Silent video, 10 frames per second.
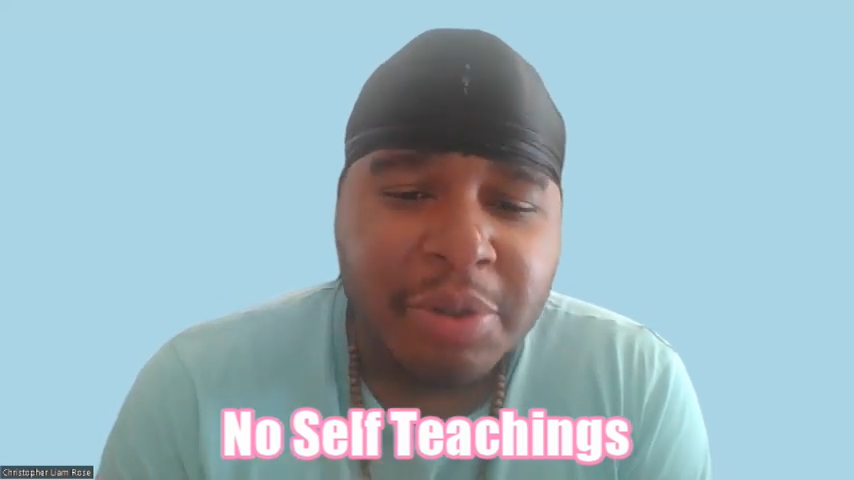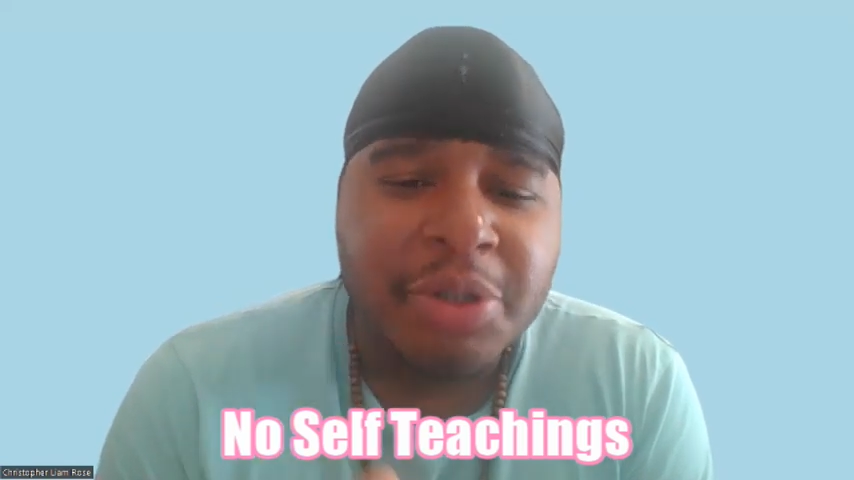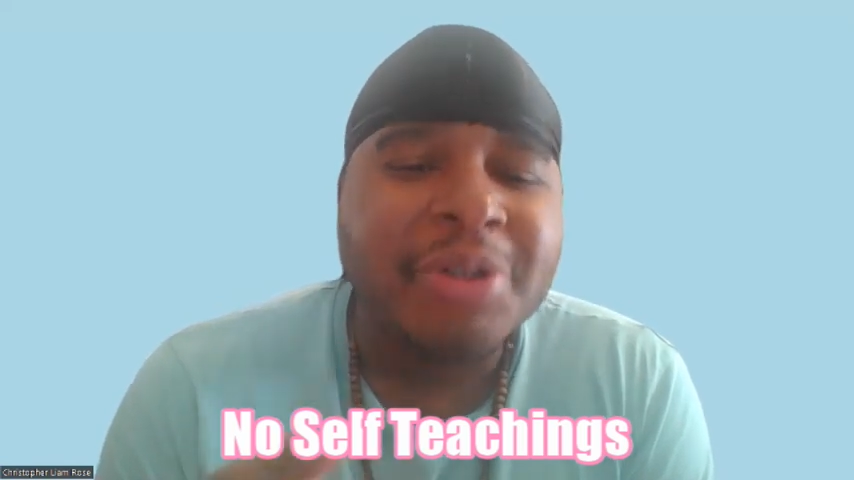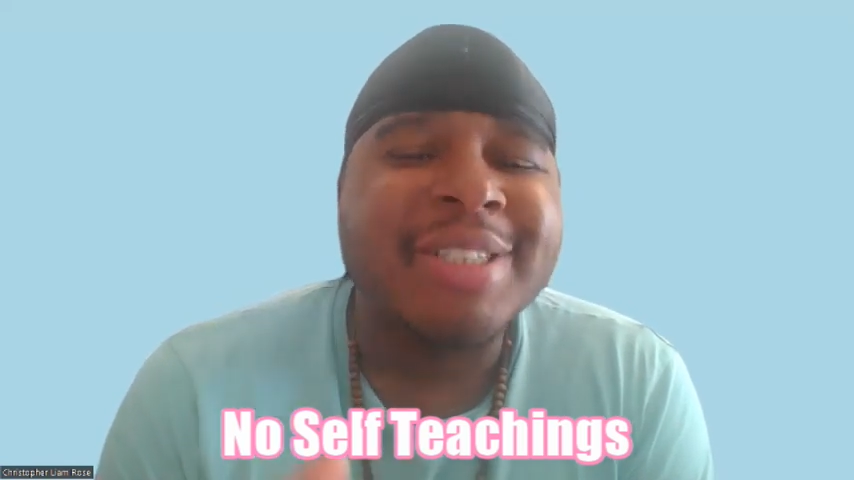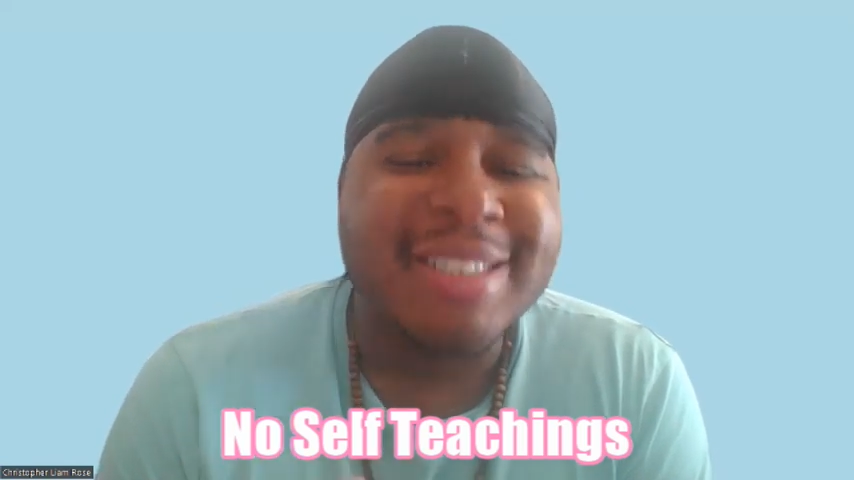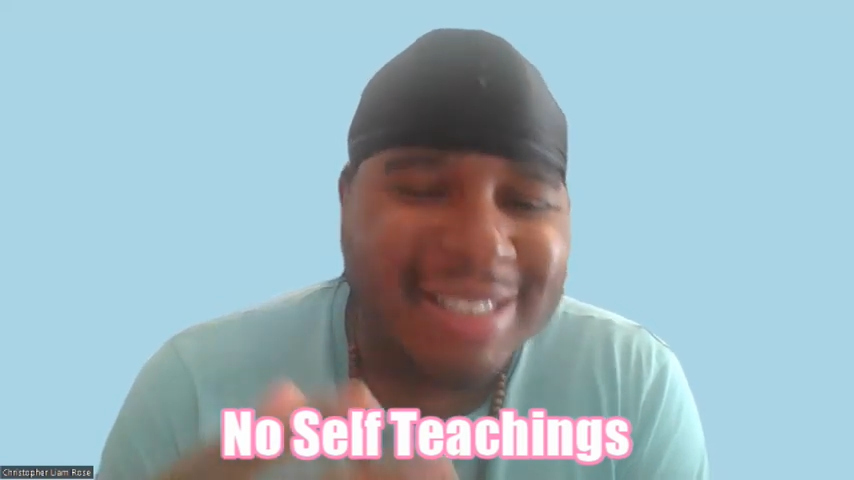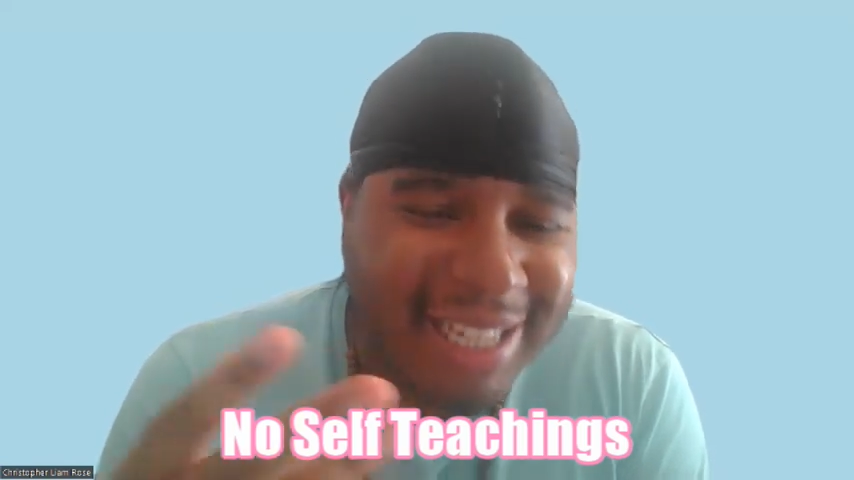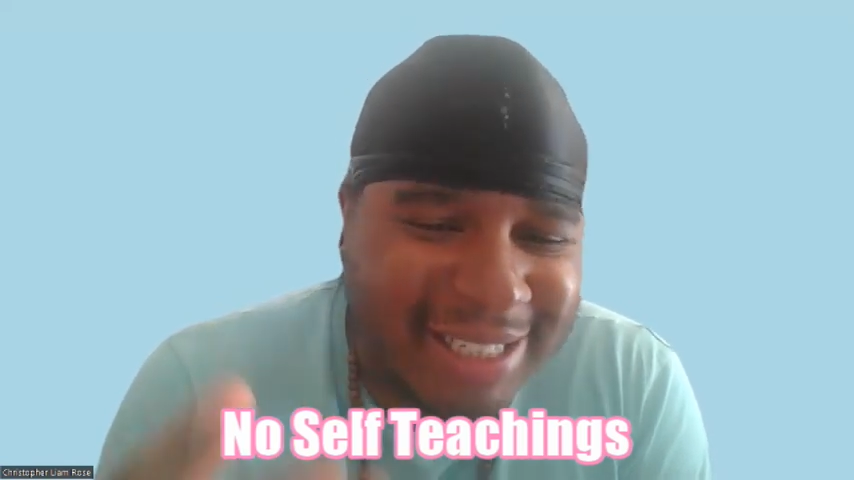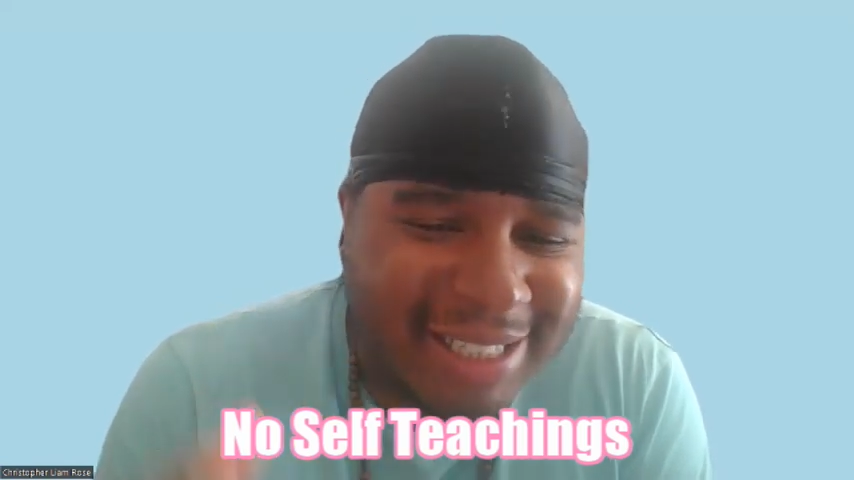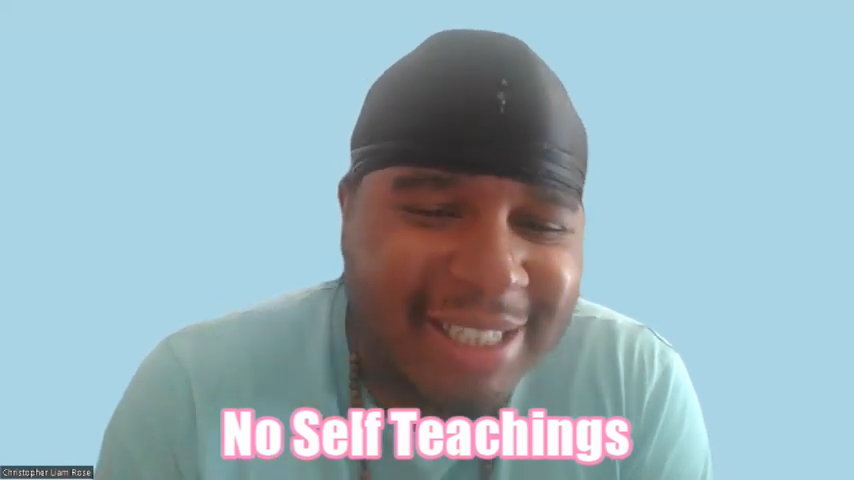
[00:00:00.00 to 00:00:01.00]
your
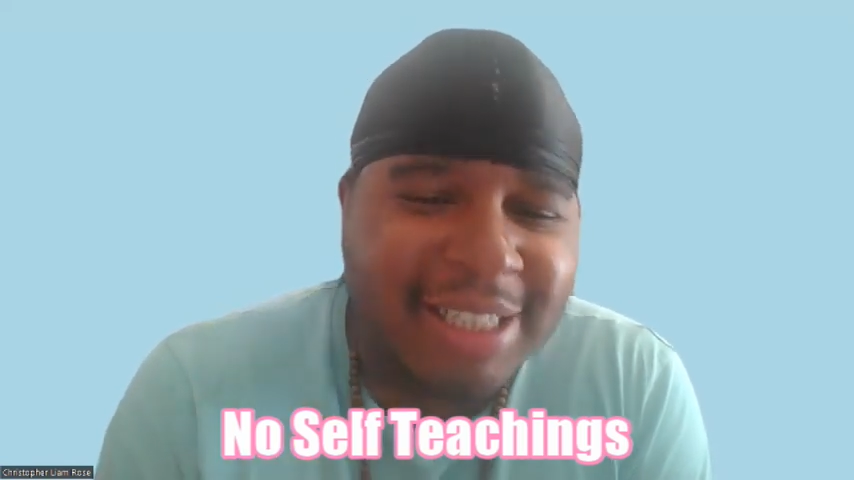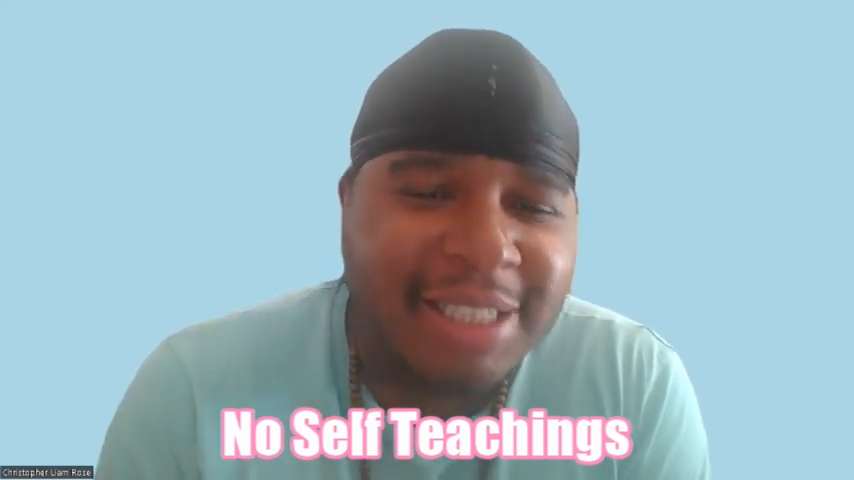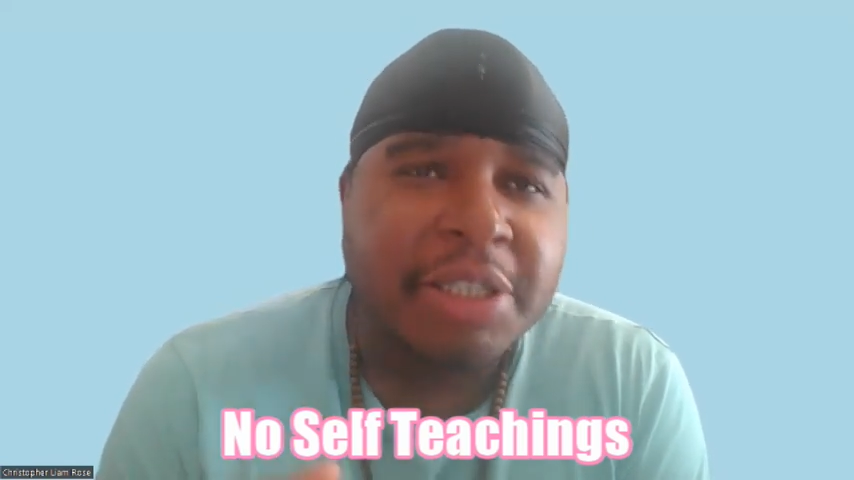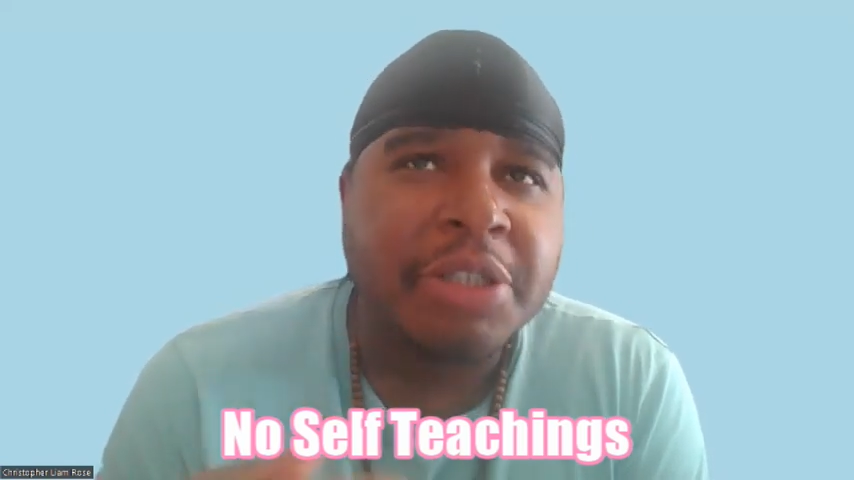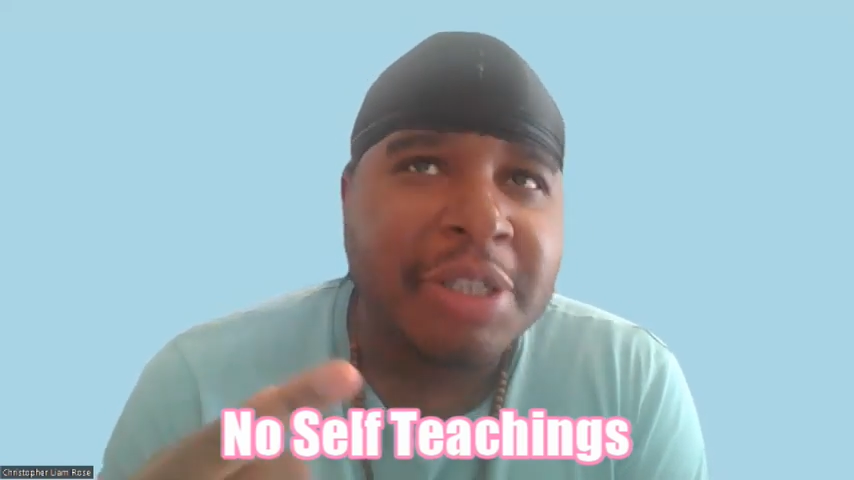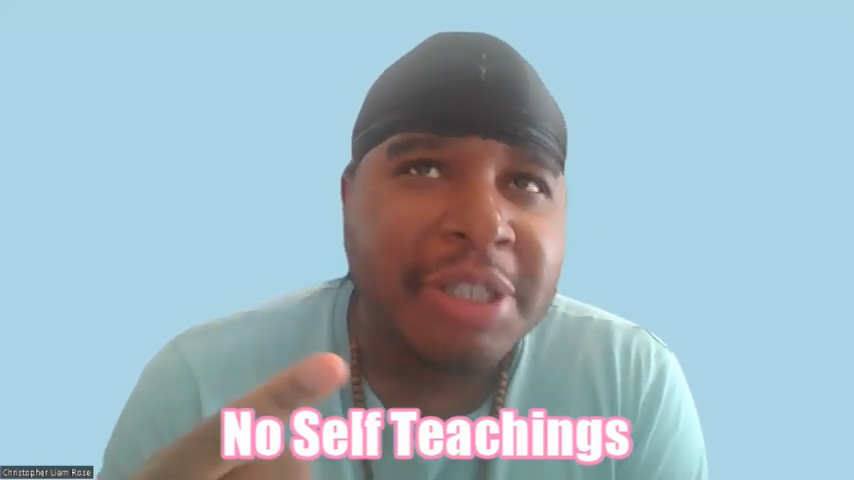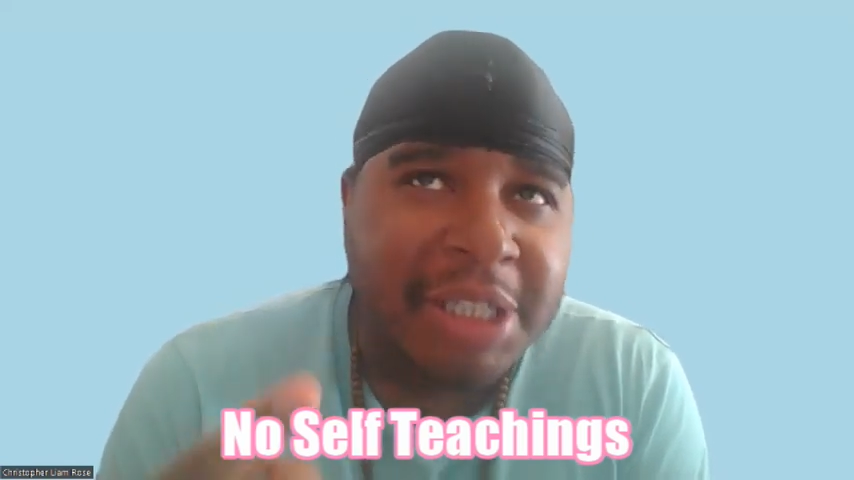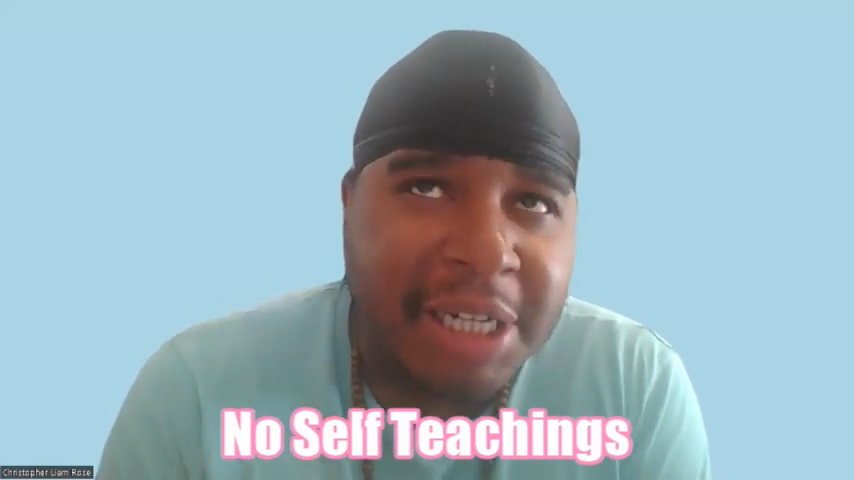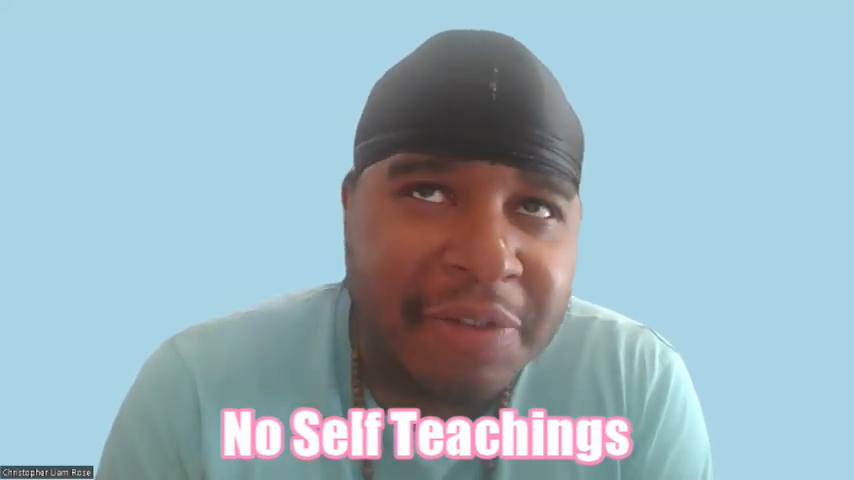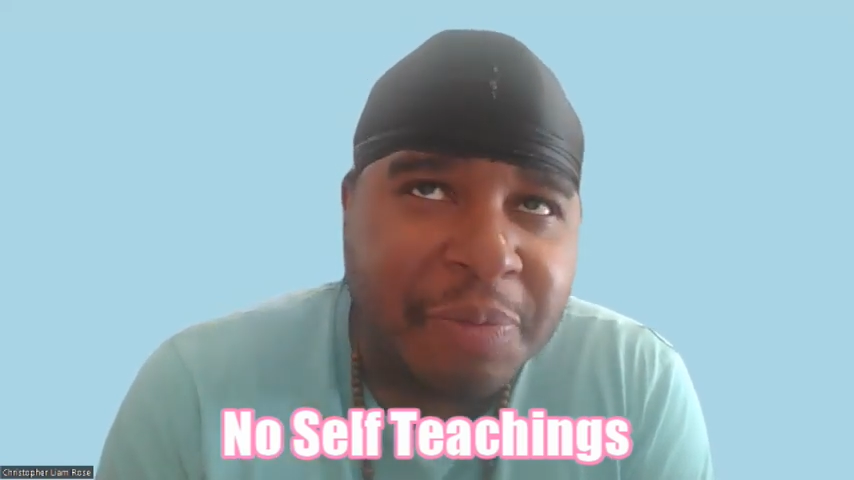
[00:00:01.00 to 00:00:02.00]
successes, your
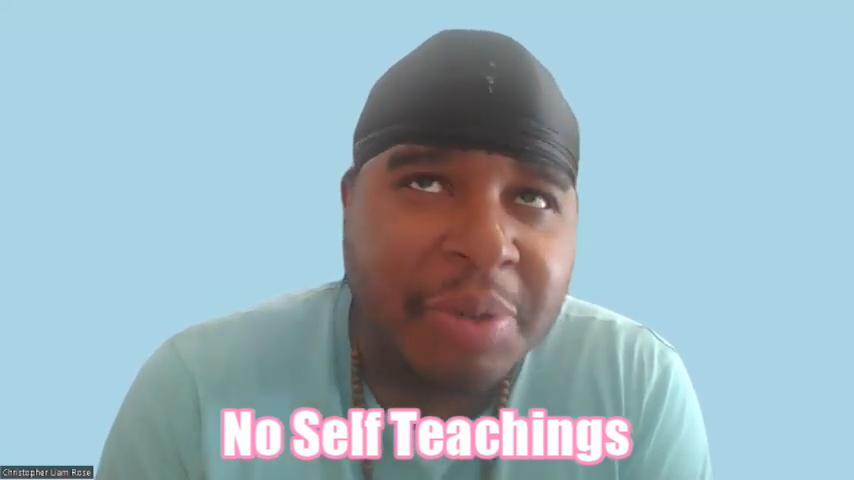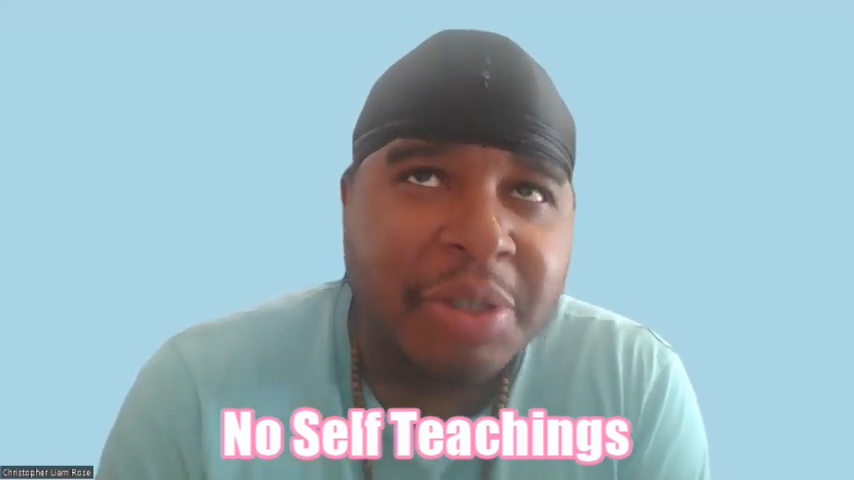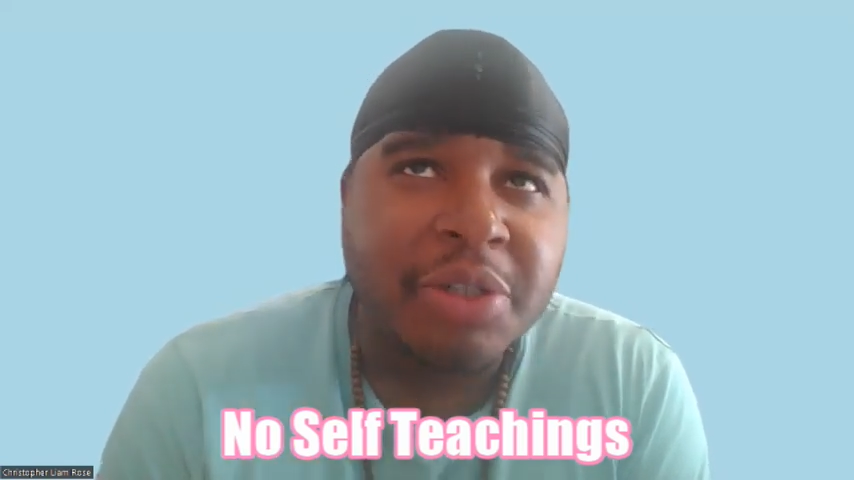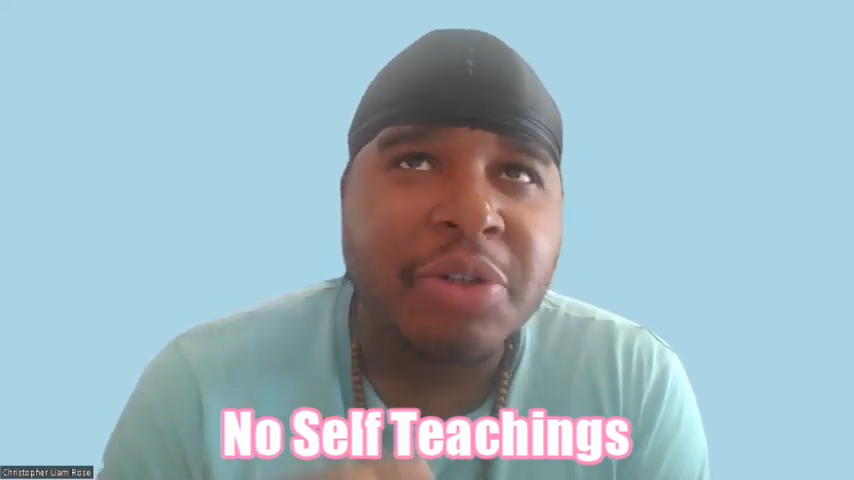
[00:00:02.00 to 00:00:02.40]
achievements,